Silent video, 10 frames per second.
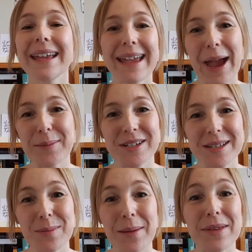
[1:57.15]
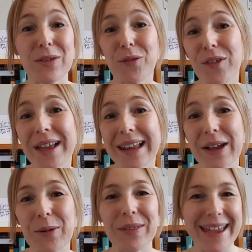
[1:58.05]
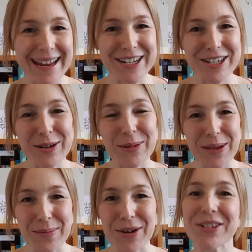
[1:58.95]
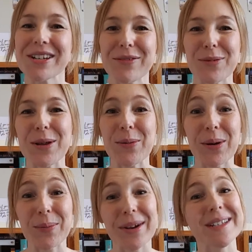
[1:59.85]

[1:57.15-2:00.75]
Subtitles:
captures maybe the feeling or the energy or the emotion of what you want to bring